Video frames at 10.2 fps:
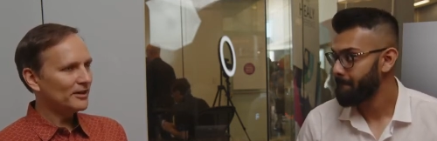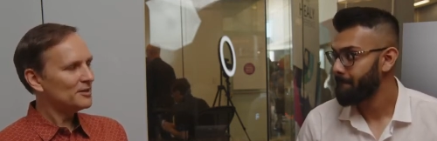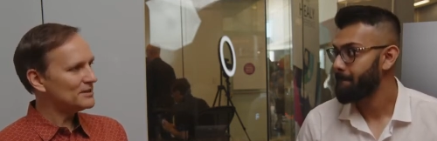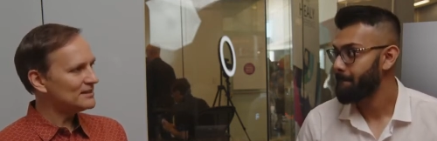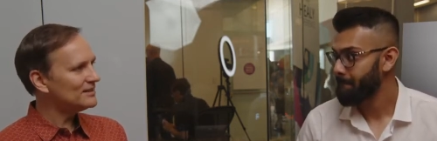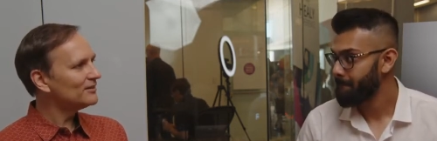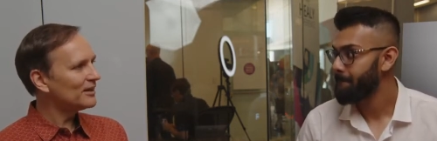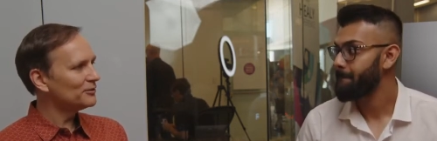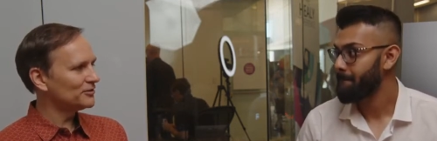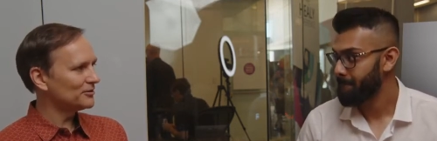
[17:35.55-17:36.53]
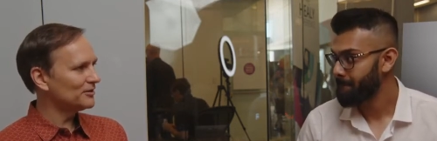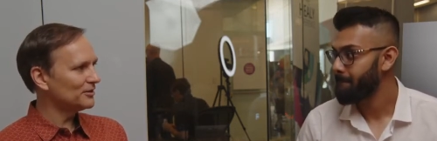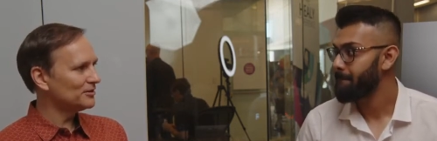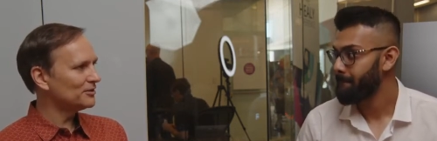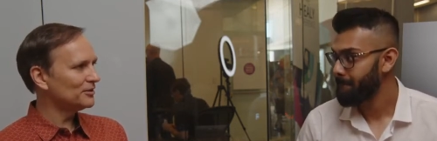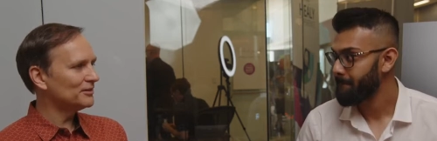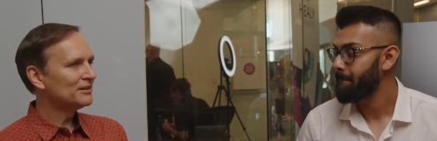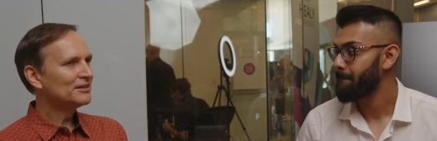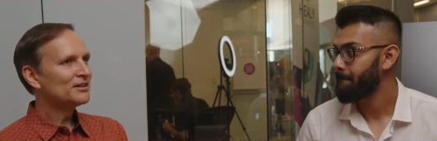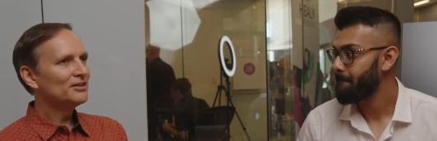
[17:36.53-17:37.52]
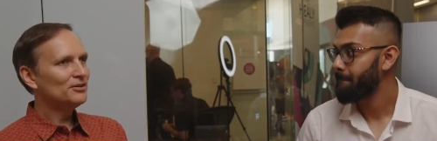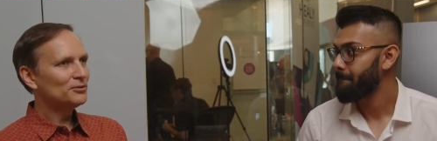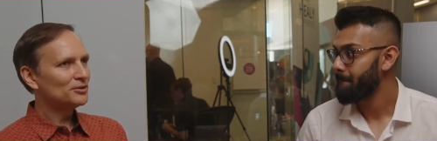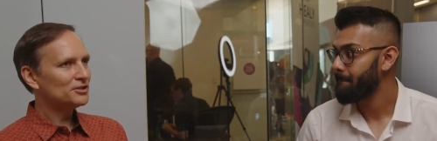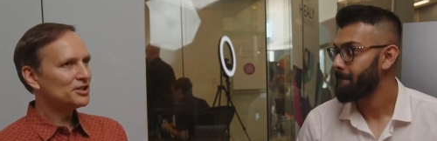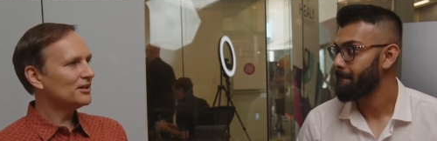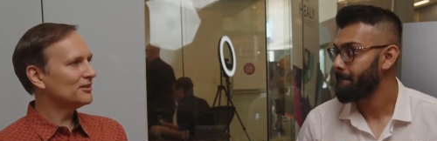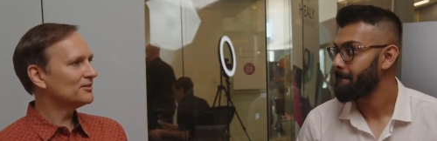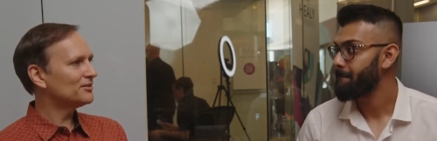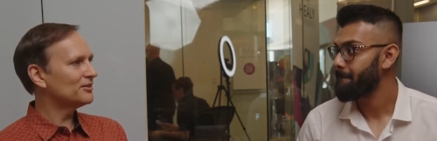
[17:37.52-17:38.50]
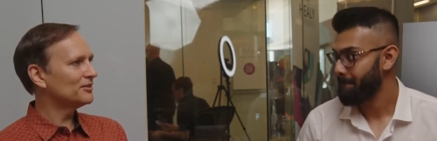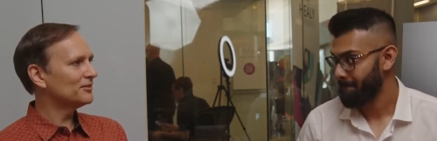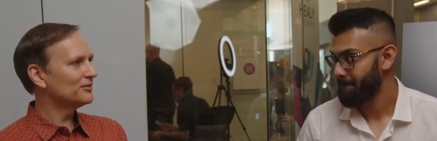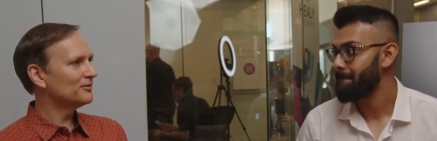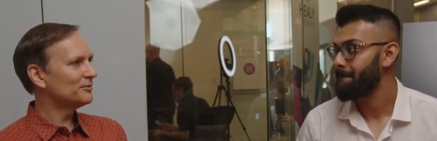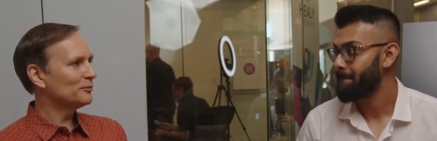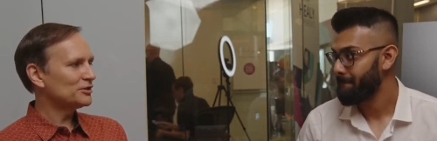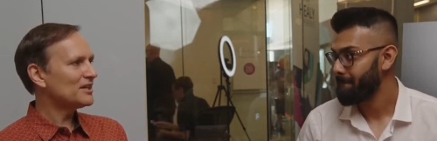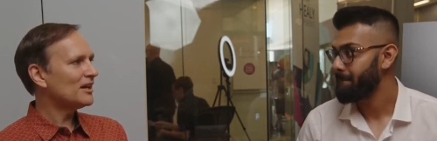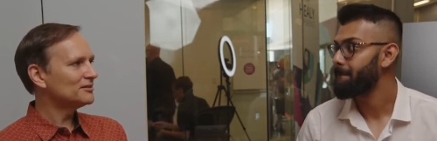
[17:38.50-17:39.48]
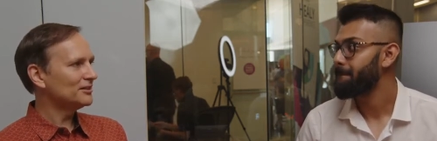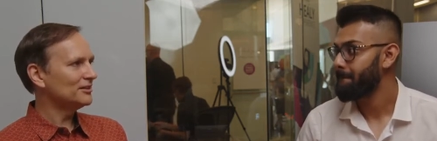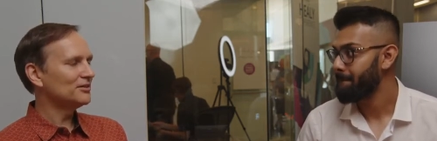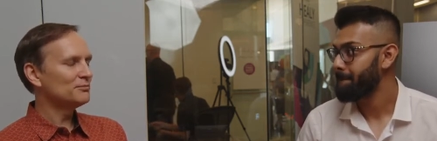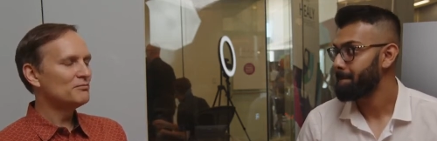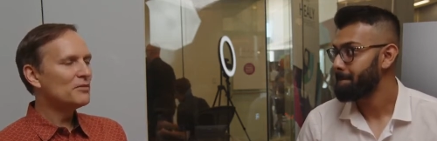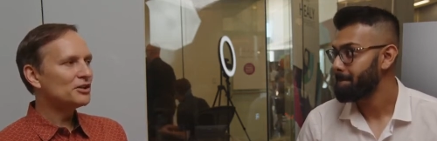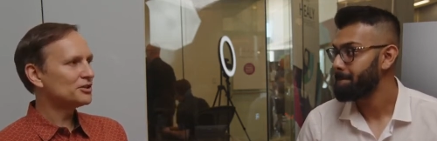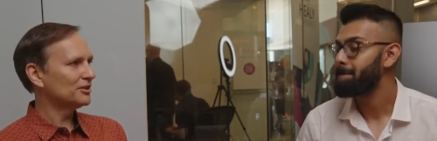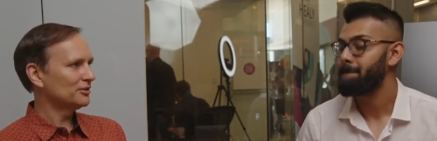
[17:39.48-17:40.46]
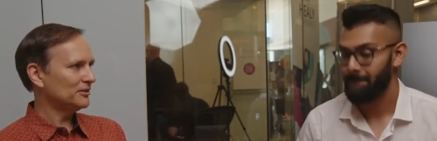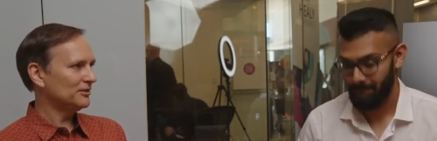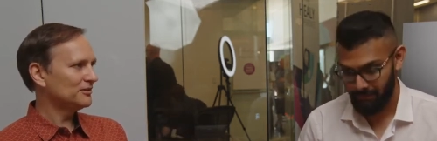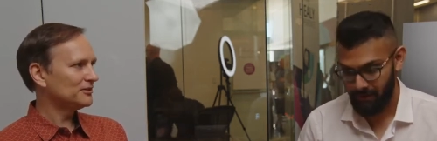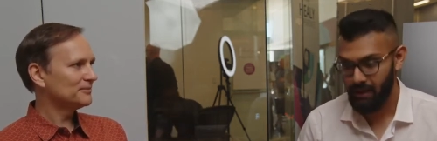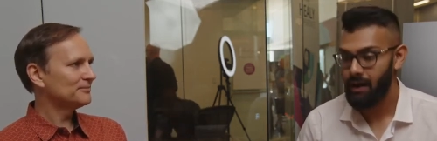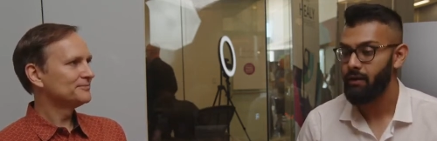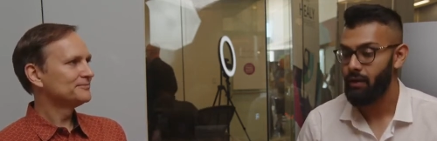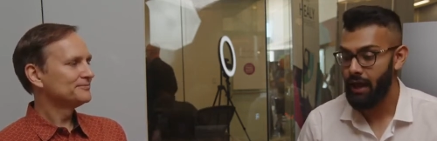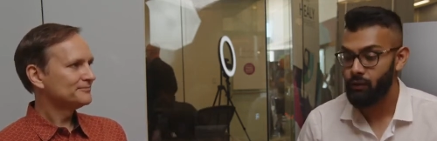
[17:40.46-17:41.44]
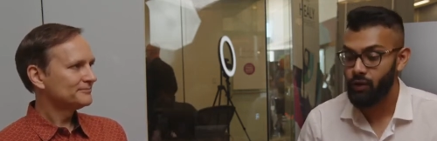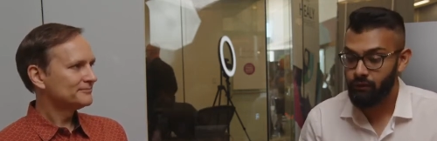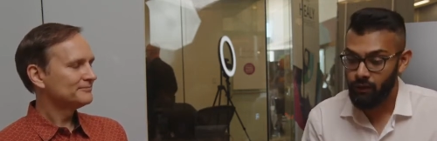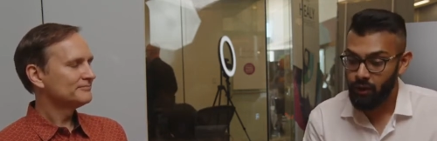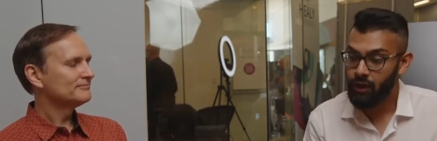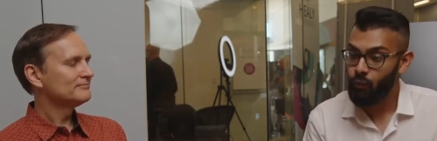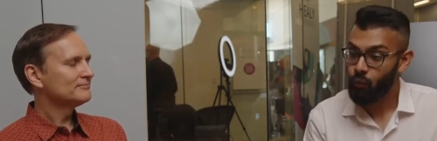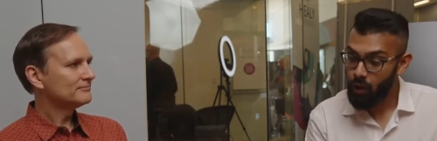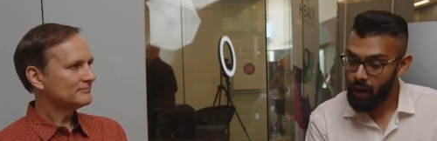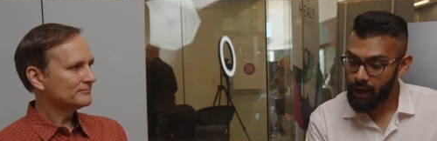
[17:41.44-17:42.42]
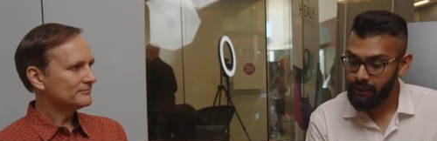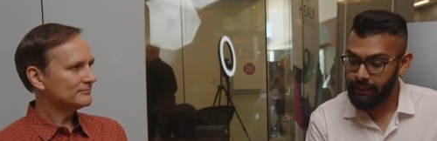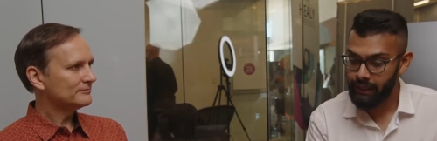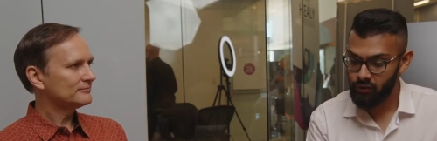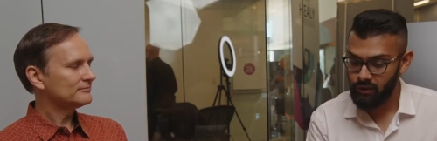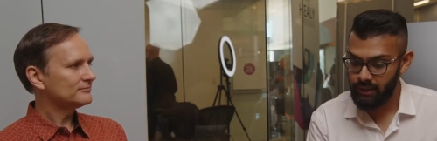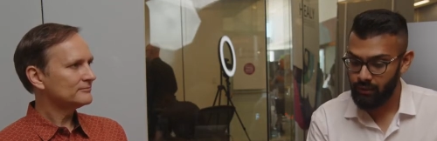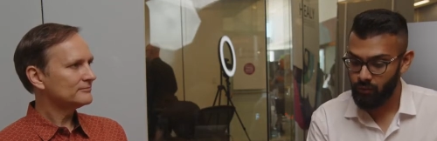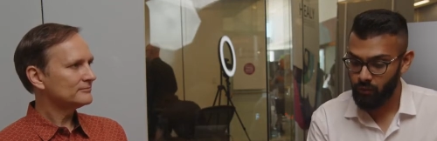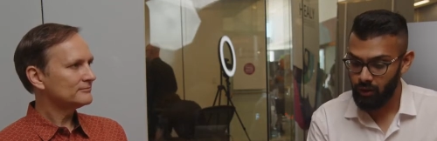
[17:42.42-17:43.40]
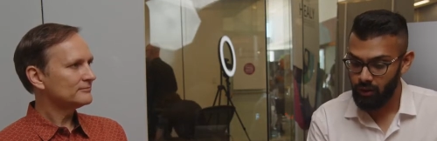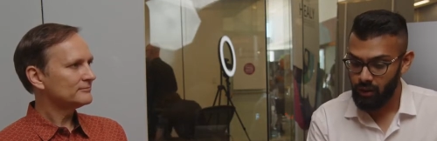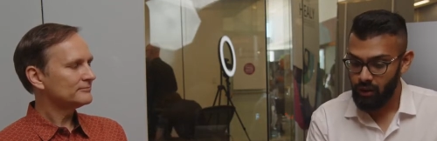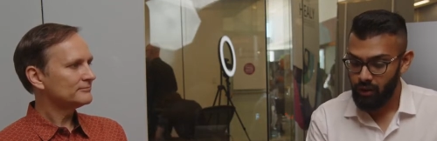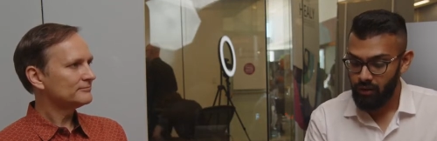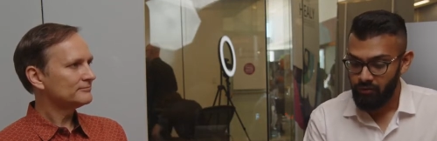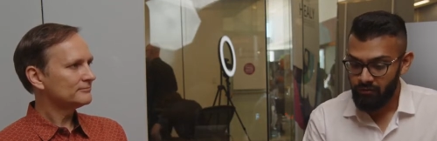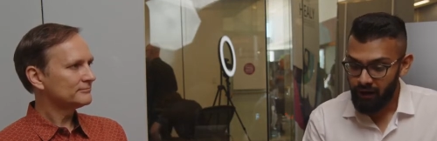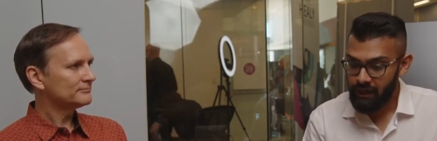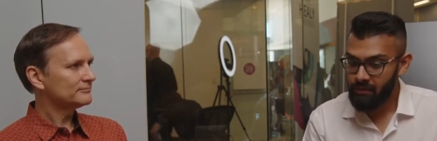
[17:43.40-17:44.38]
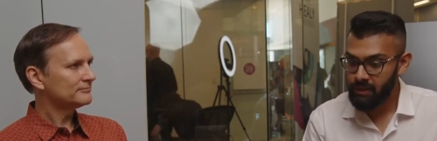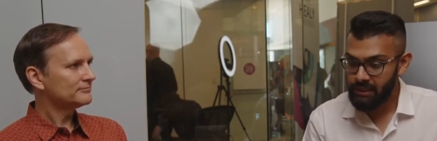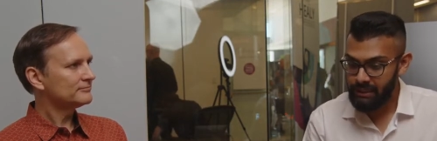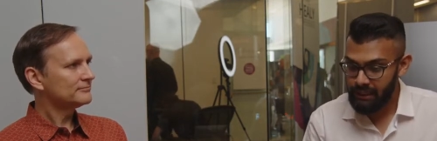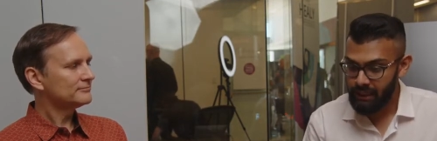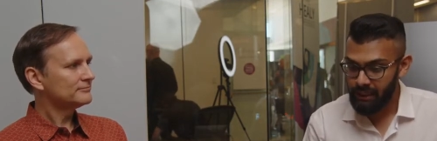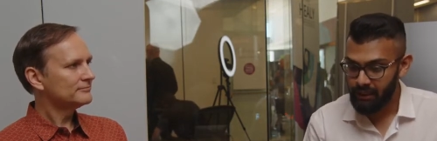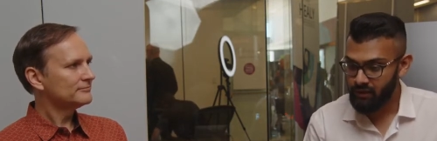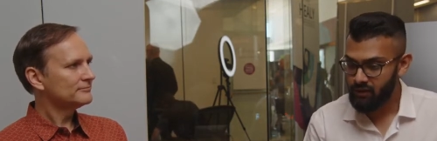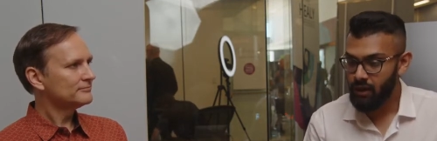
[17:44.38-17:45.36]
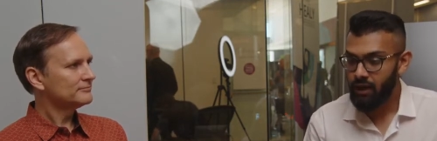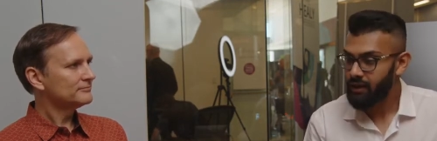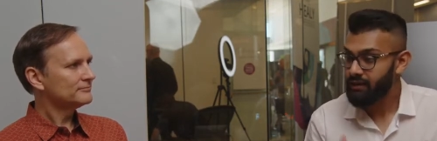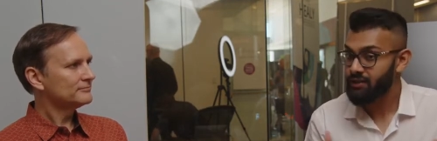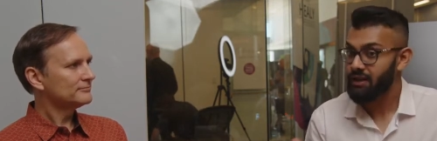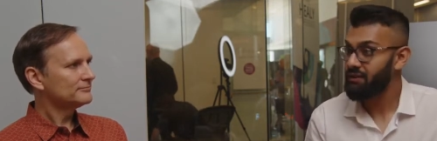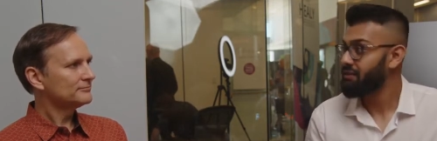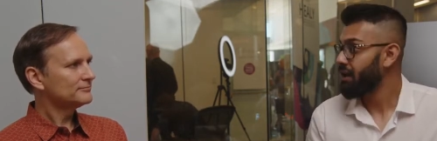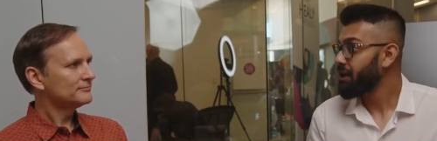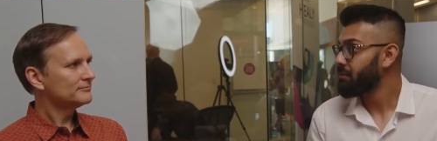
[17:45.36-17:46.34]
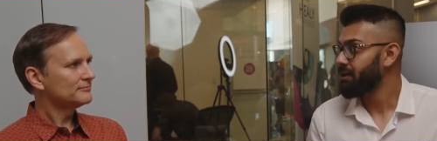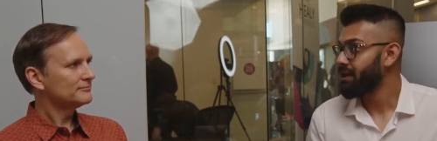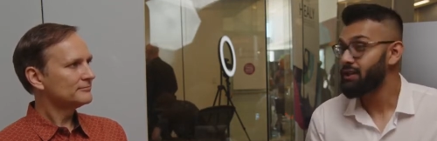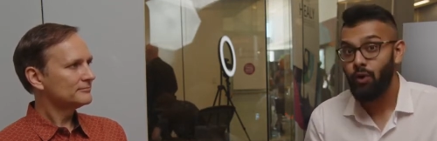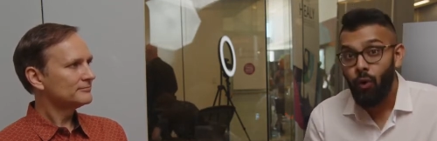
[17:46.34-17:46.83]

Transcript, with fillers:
Speaker 1: vitamin D levels are in the dirt, your chance of mortality is much increased.
Speaker 2: Yeah, and if you look at why, you understand, well, vitamin D, it's not, it's not even a vitamin, it's a